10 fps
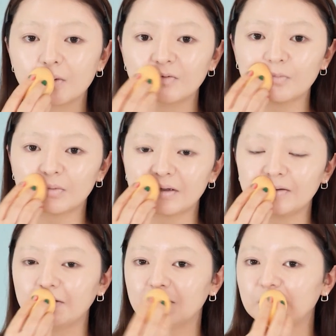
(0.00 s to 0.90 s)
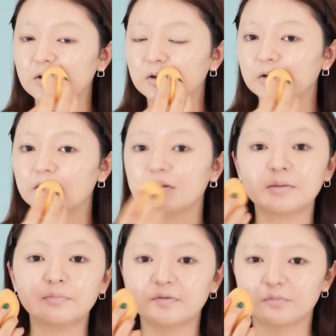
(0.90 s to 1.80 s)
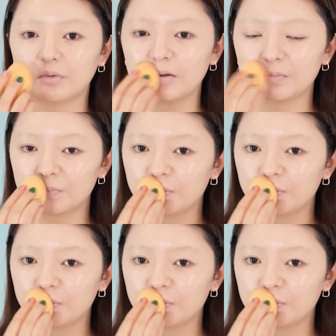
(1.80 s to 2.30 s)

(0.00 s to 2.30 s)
to blend in on your lips as well.